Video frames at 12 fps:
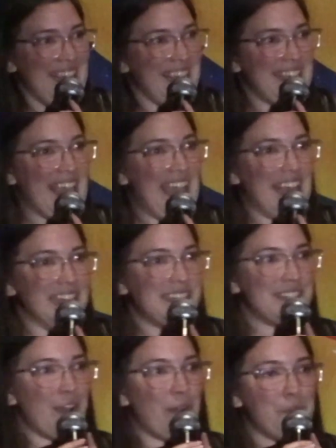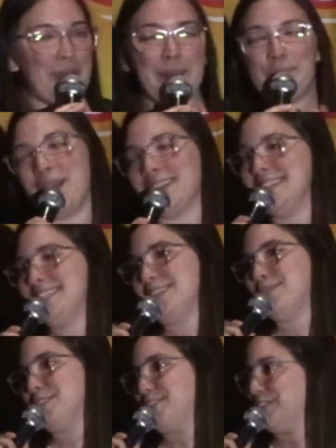Yeah, so my
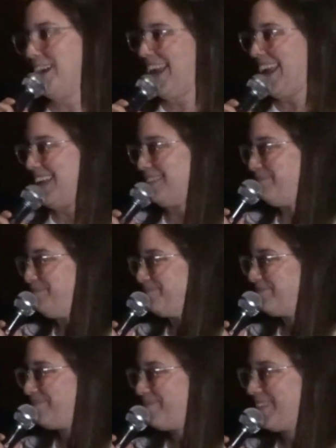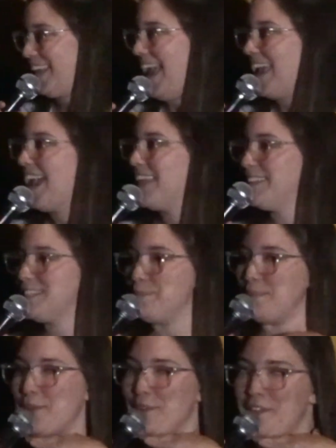pregnancy was great. I had
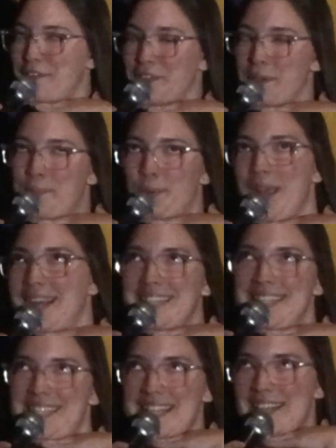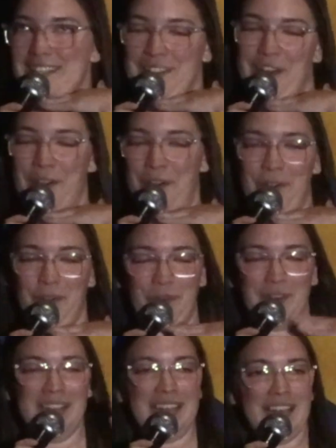this beautiful pregnancy
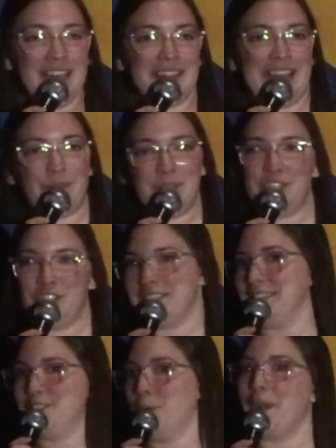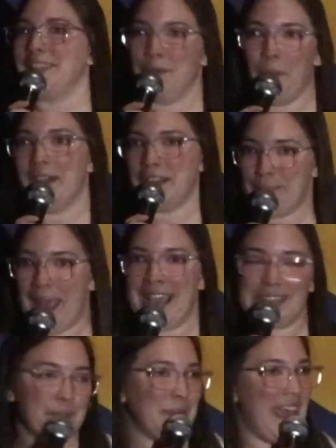glow that was just toilet water
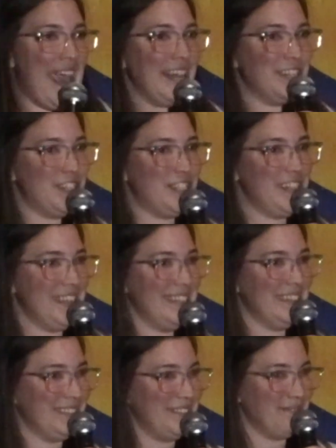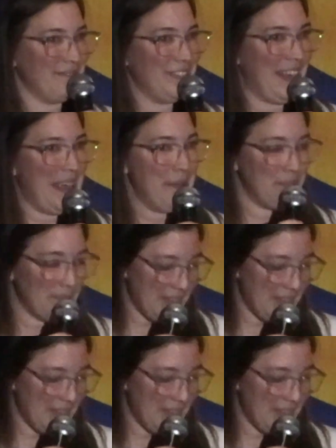backsplash. Right?